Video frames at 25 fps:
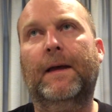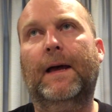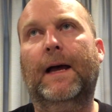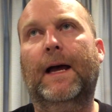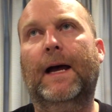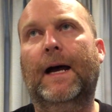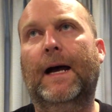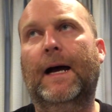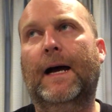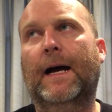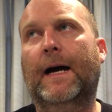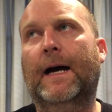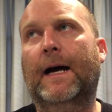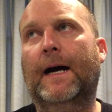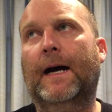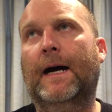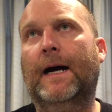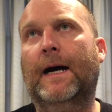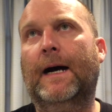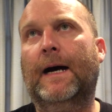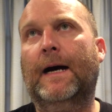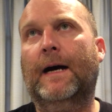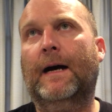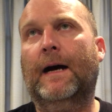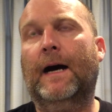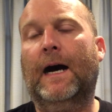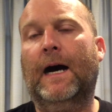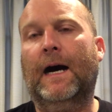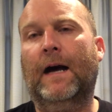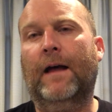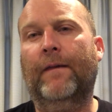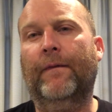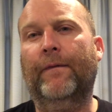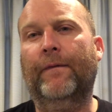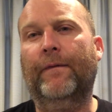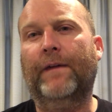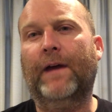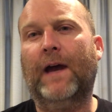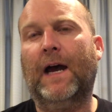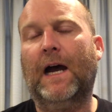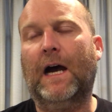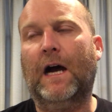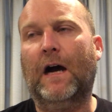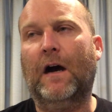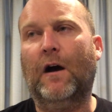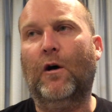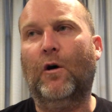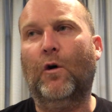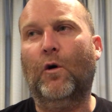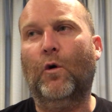and
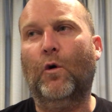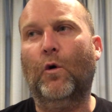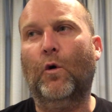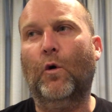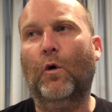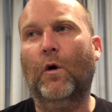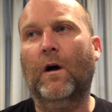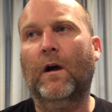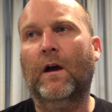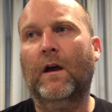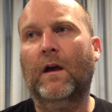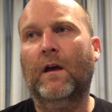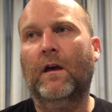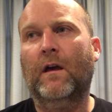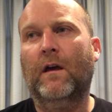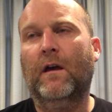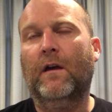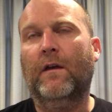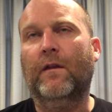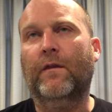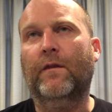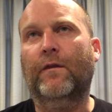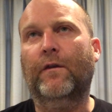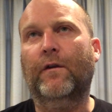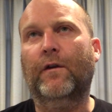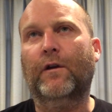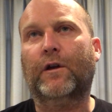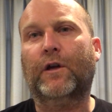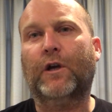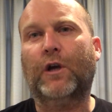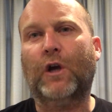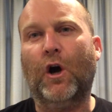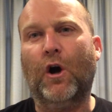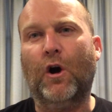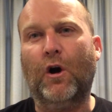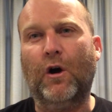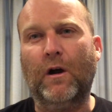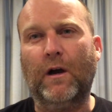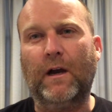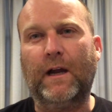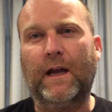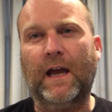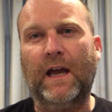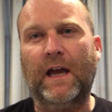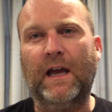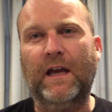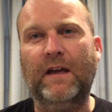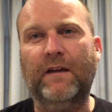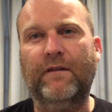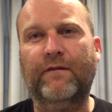how the
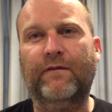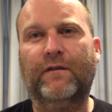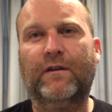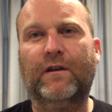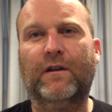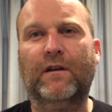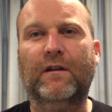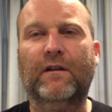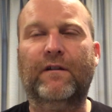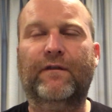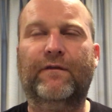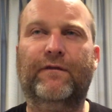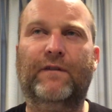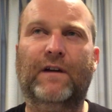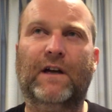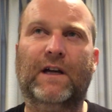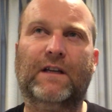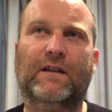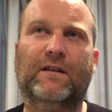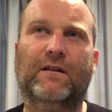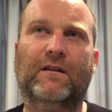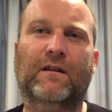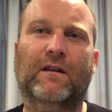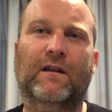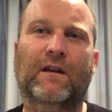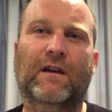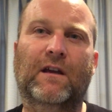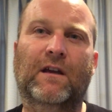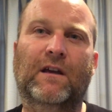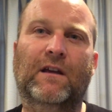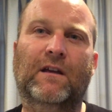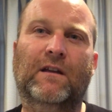concave can affect